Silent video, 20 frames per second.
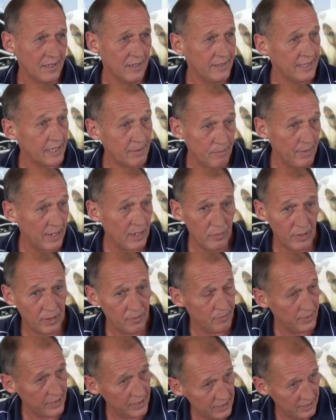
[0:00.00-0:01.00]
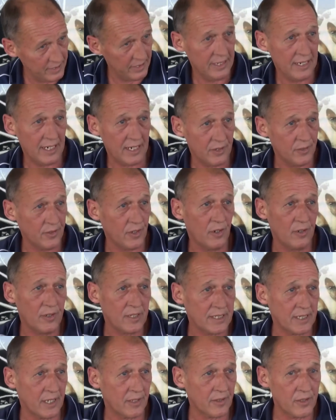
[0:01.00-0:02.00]
That may well be here on the lower
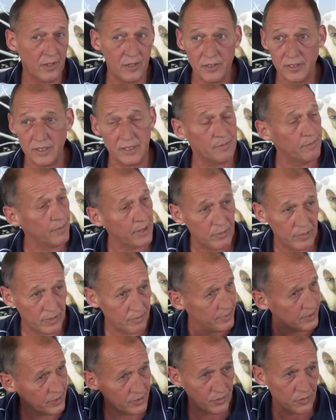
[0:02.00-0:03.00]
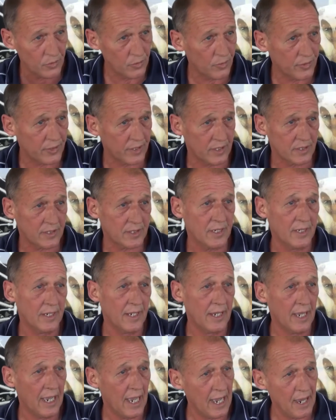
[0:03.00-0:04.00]
south coast, it may well be on the north coast.
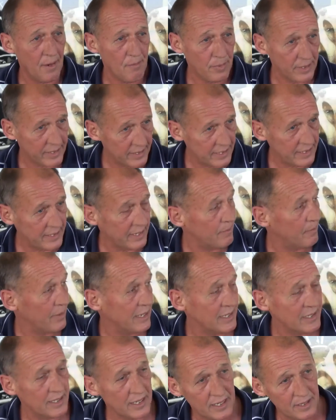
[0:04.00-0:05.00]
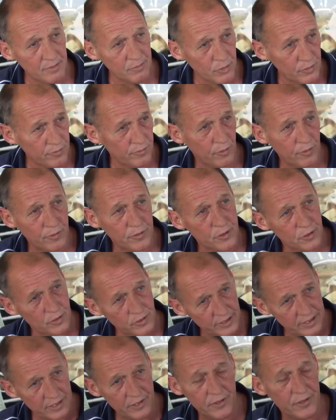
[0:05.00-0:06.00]
But then they basically move
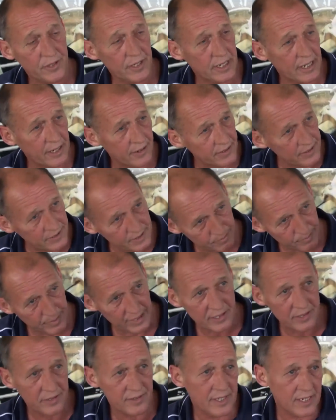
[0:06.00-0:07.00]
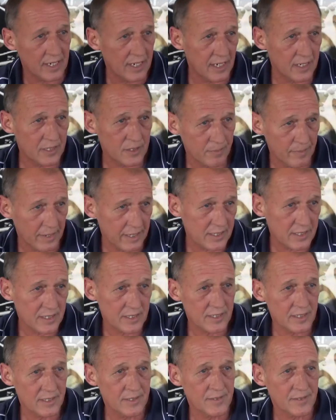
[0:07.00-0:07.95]
offshore into the current and back to the Agulhas banks.